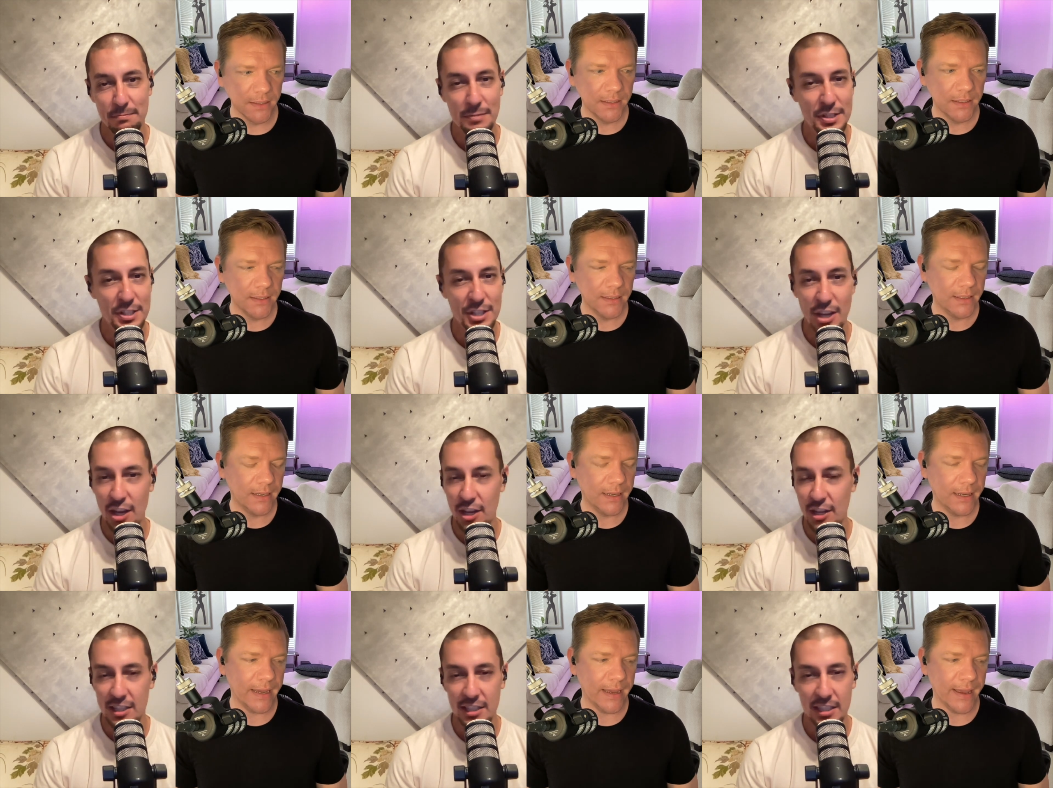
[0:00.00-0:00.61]

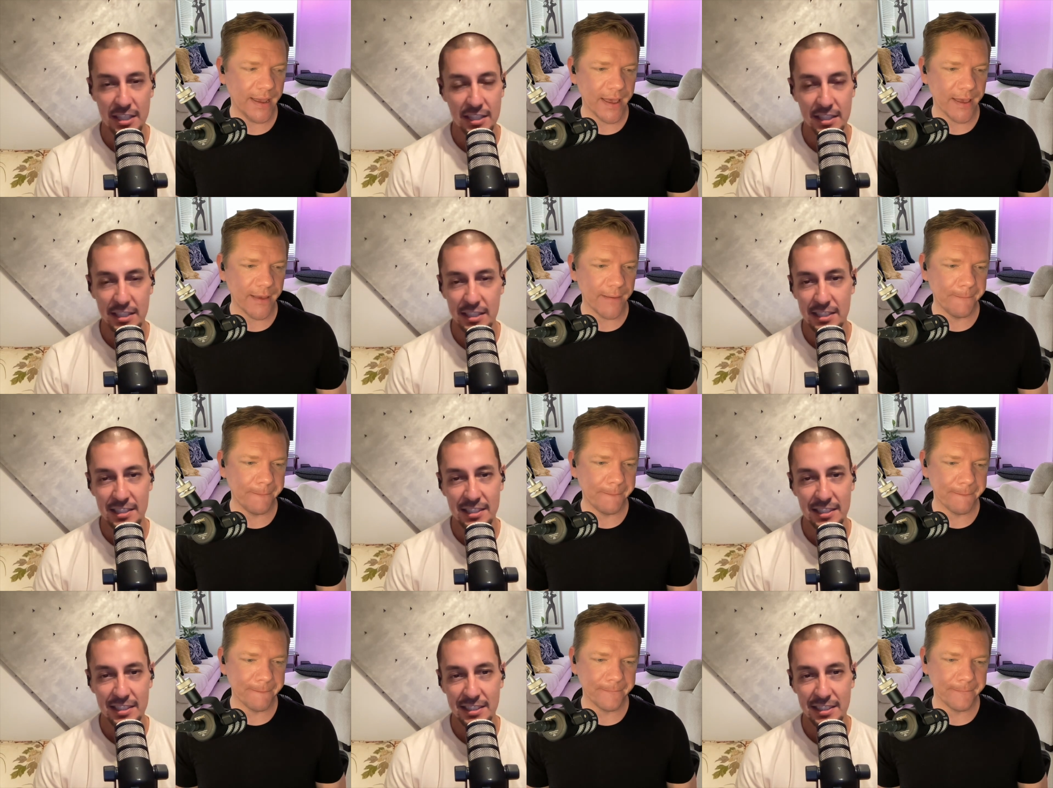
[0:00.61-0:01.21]
Speaker 1: Berserk.
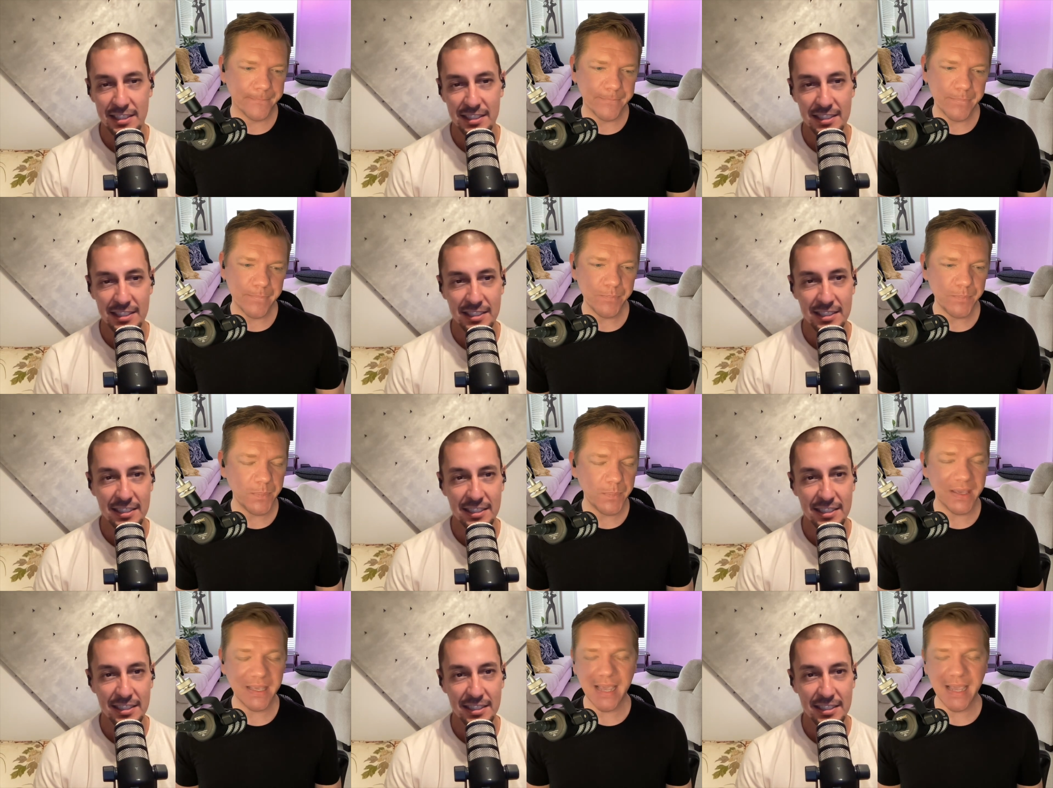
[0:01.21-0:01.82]
Um,
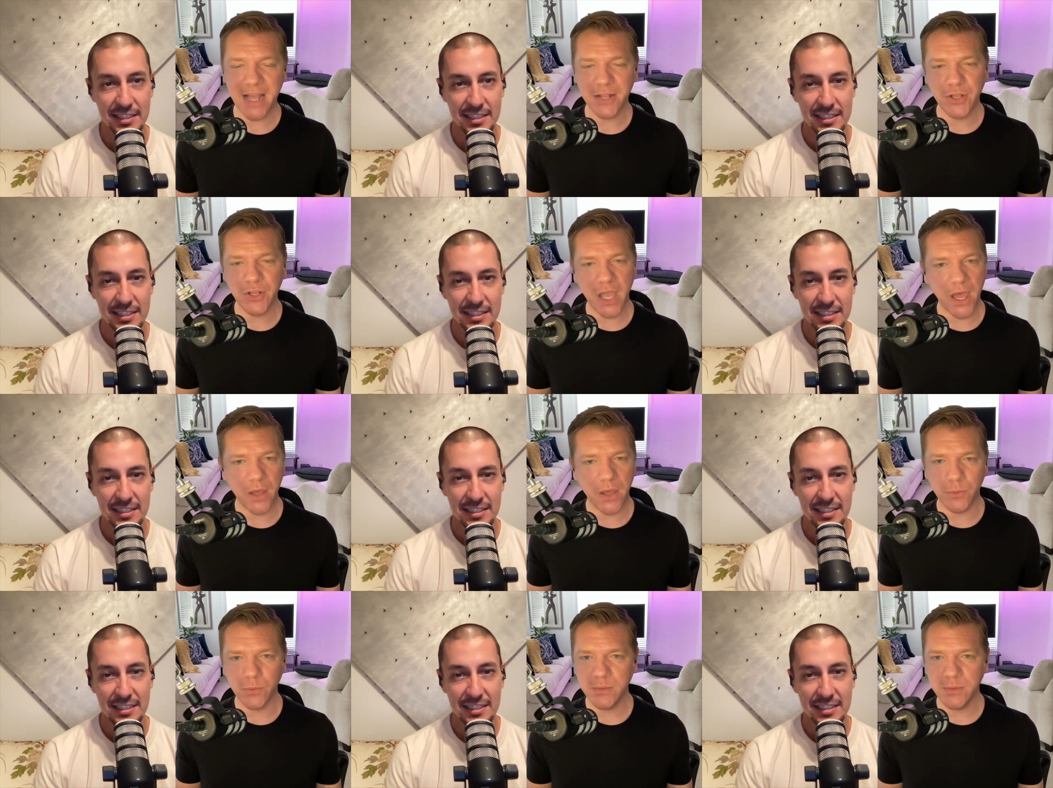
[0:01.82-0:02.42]
but yeah,
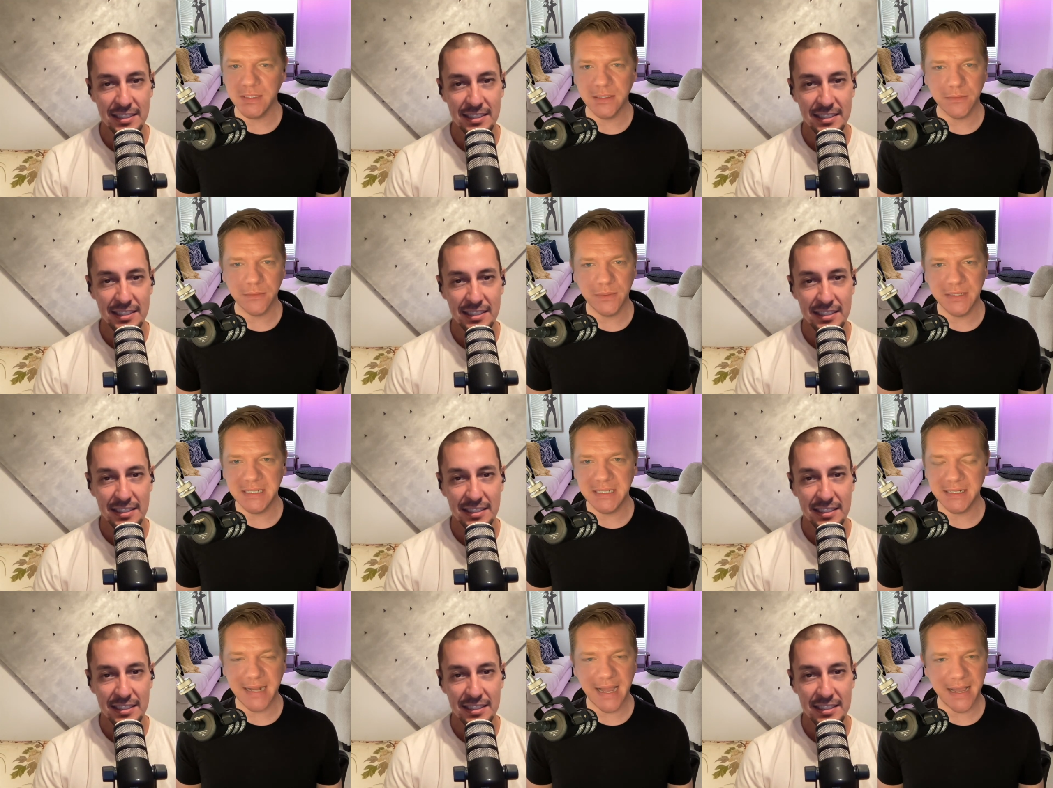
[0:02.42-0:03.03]
no, we
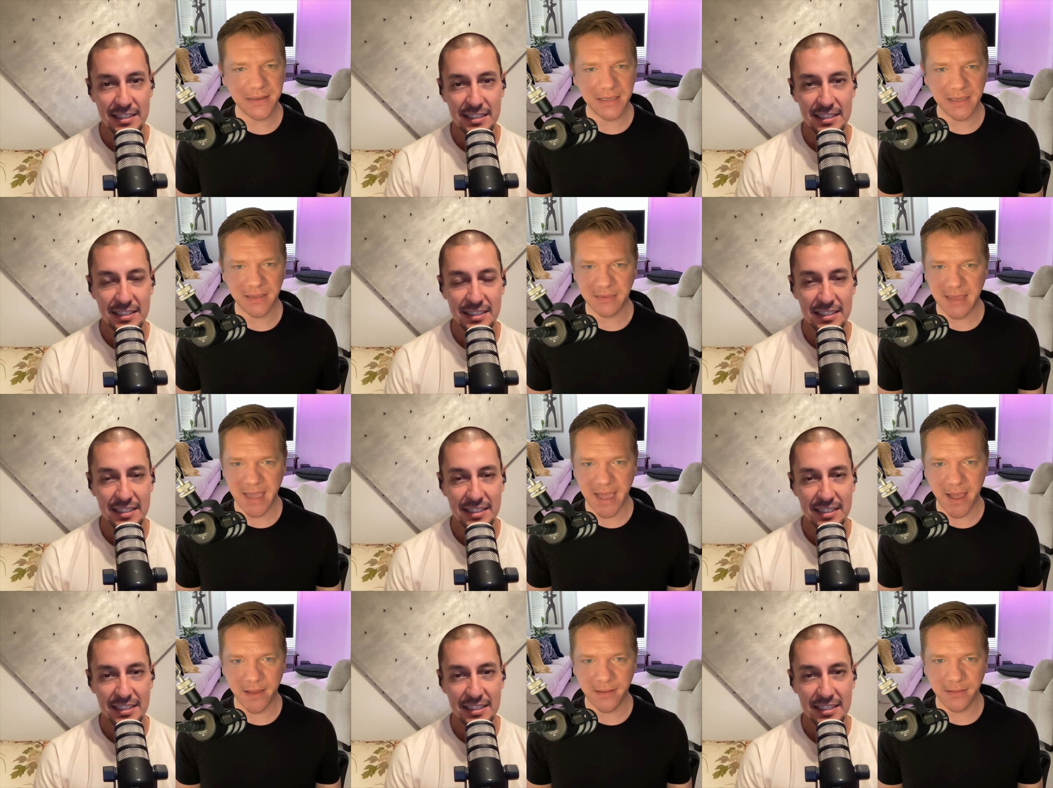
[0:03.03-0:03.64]
we did not
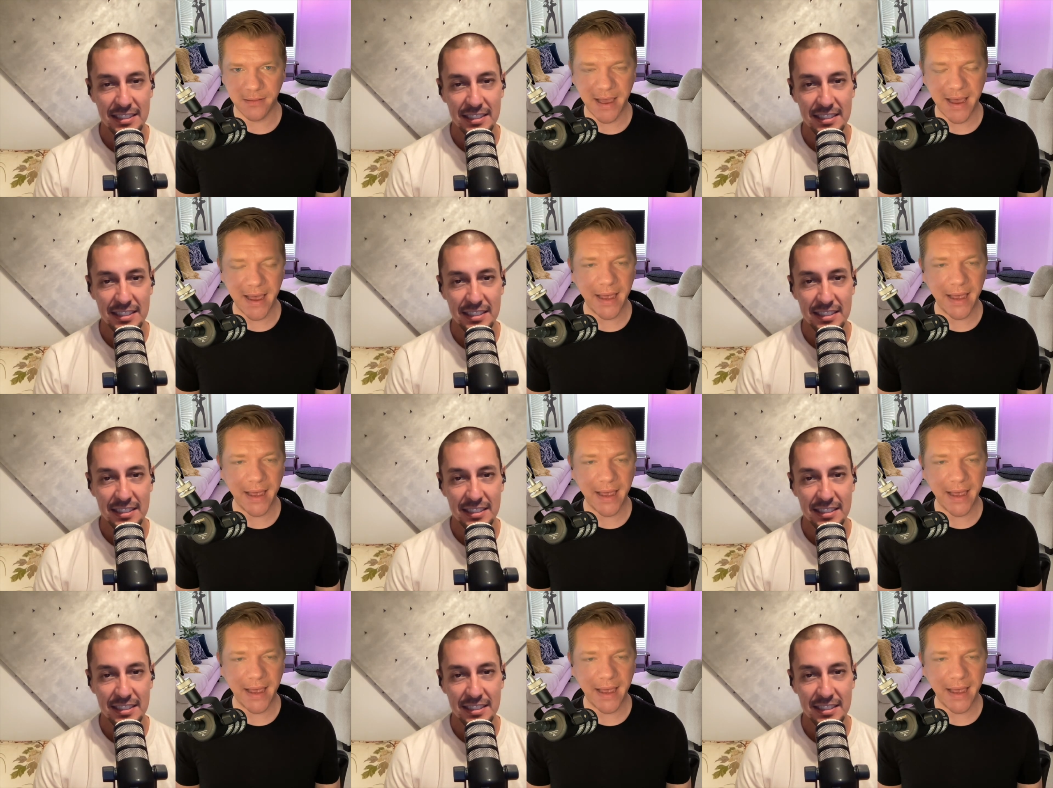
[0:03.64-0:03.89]
get that.